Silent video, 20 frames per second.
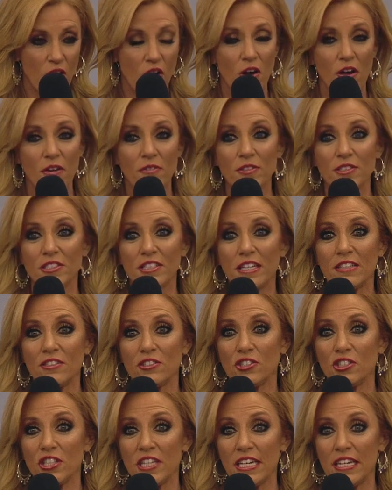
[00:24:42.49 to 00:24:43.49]
All of a
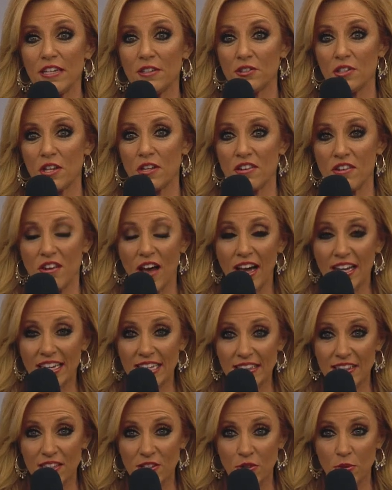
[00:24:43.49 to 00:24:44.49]
sudden, she hears a
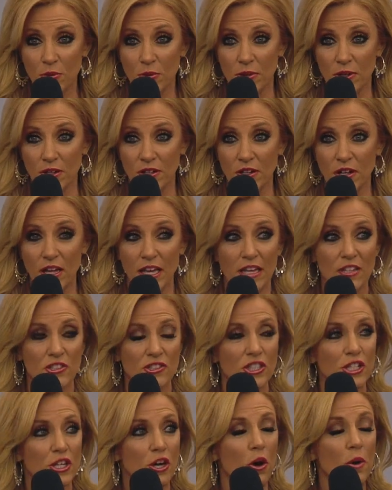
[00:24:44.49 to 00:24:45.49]
knock at the door.
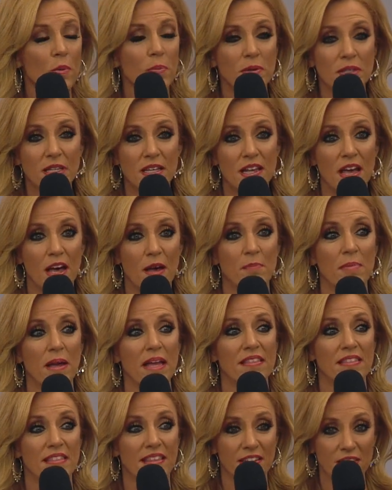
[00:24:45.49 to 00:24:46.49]
She opened it up,
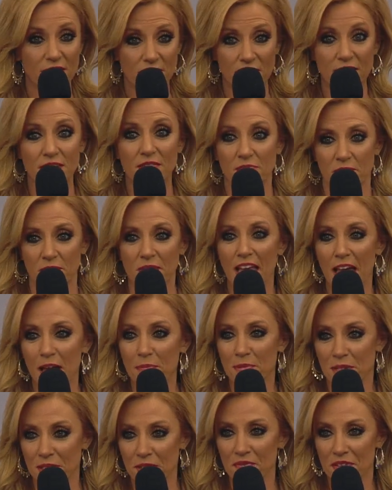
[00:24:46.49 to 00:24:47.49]
and there's
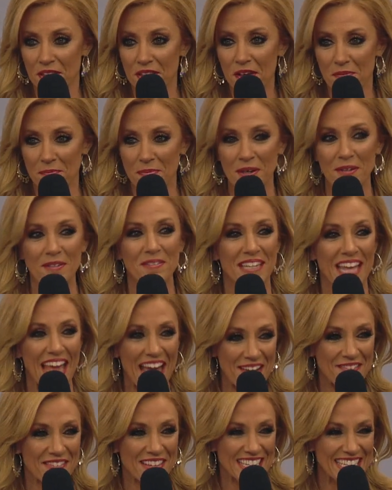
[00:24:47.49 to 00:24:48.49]
Captain of the Love Boat,
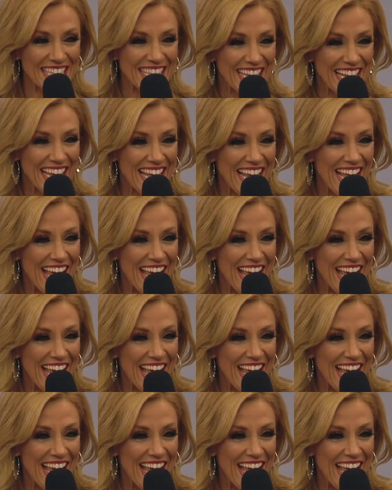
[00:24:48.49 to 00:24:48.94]
Gavin.